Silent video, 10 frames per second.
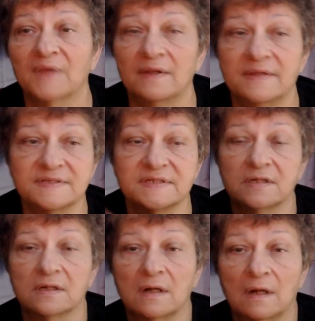This
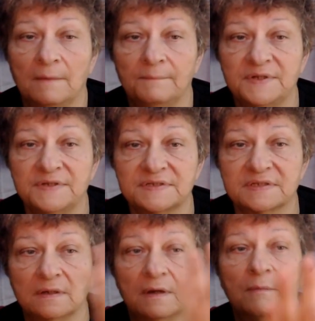here means
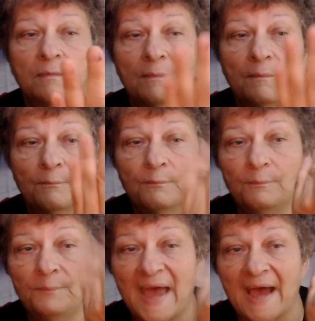
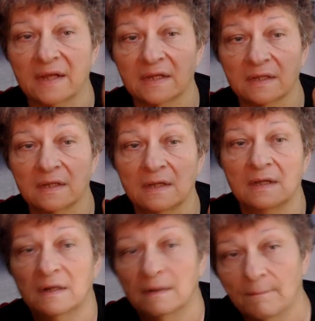back,
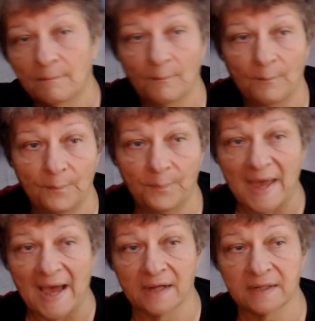
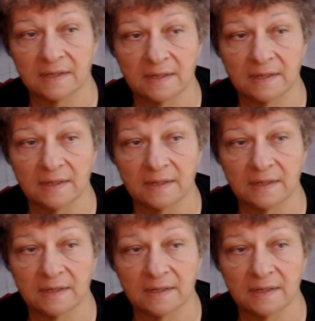back.